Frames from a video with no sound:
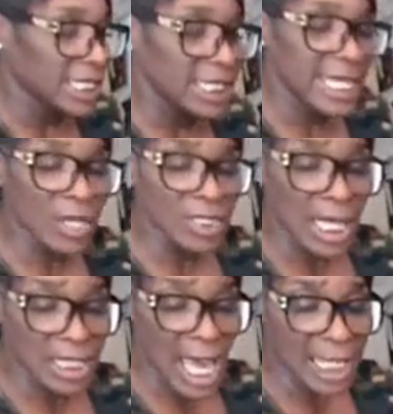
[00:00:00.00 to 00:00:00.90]
Now,
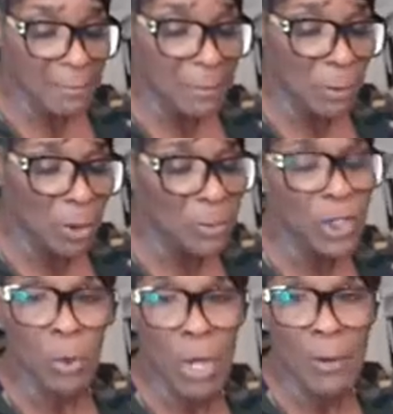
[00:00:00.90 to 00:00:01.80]
a lot of people will put
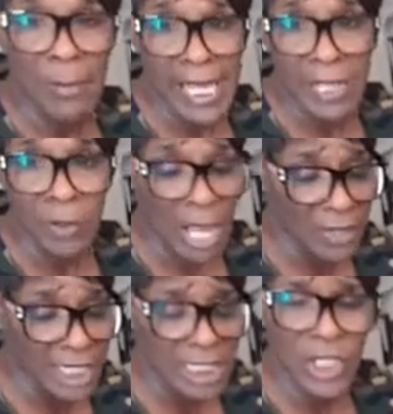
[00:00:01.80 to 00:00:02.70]
a rubber band
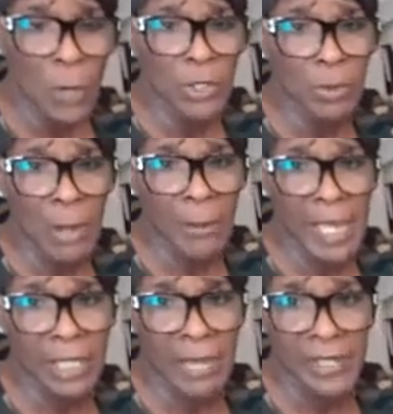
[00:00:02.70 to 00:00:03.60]
around these. Don't put a rubber
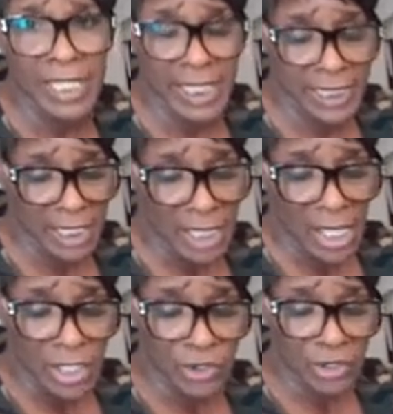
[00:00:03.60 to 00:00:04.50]
band around these
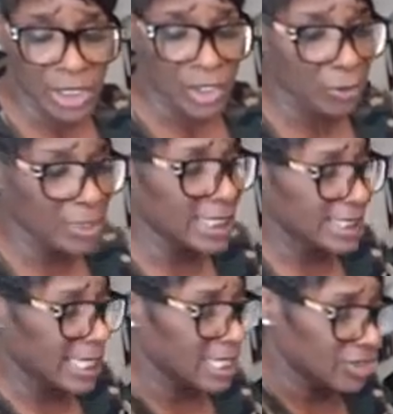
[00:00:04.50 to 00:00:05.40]
because you're going to crease
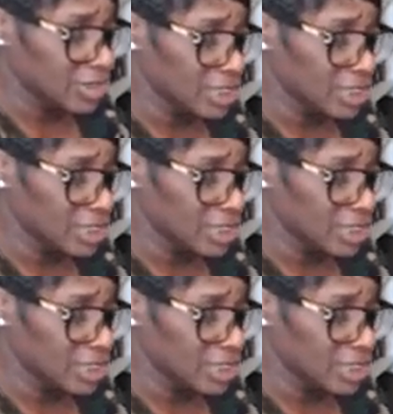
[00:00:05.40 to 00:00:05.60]
the edges.